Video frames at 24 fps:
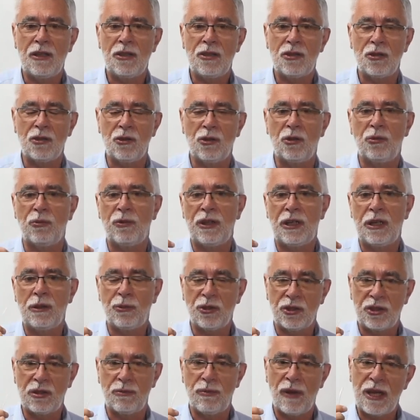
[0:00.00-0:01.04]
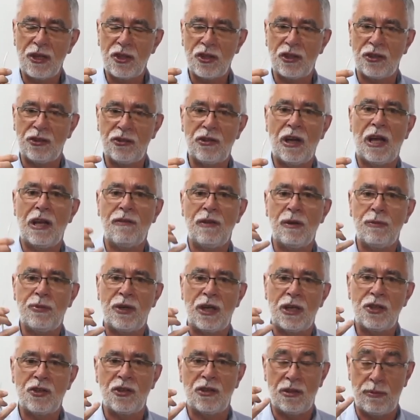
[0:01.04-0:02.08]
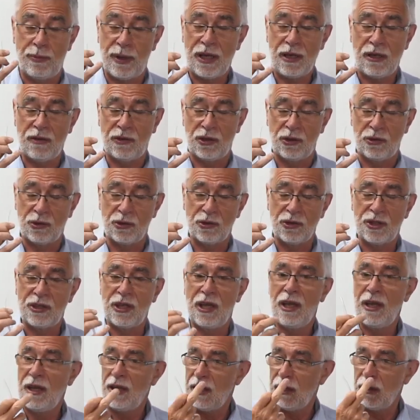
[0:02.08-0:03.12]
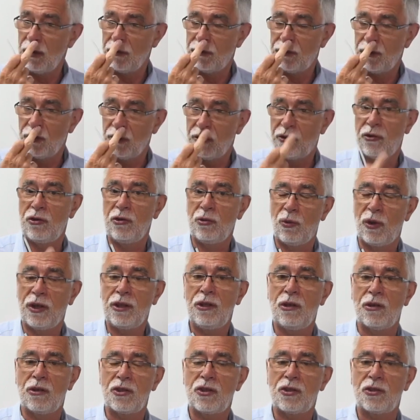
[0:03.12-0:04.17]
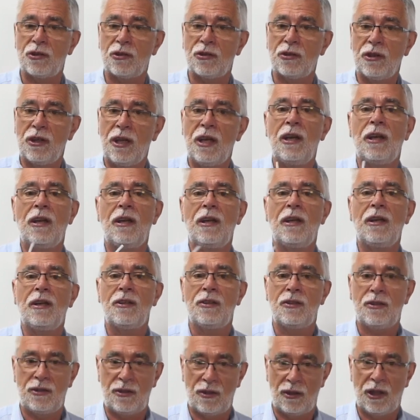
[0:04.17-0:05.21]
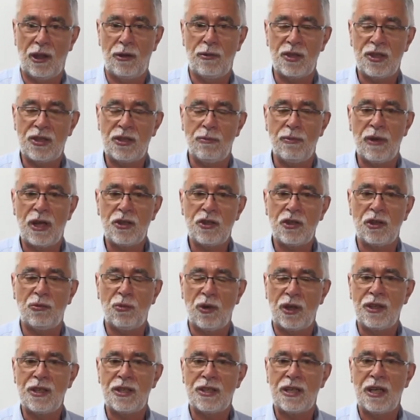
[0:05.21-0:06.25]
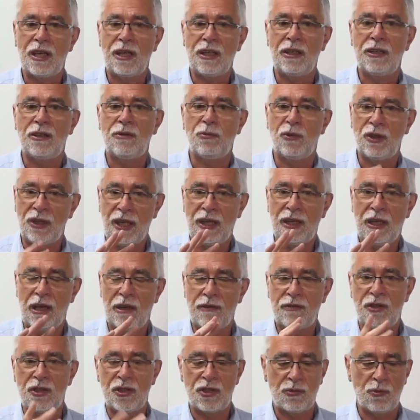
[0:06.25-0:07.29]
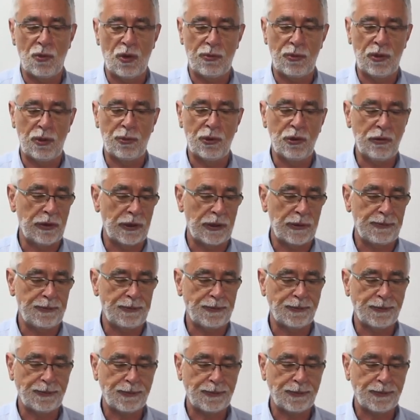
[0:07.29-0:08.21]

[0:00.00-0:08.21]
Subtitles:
So we're able to measure driving pressure at the back of the nose, airflow through one nostril to allow us to measure one side. We then have to swap them over.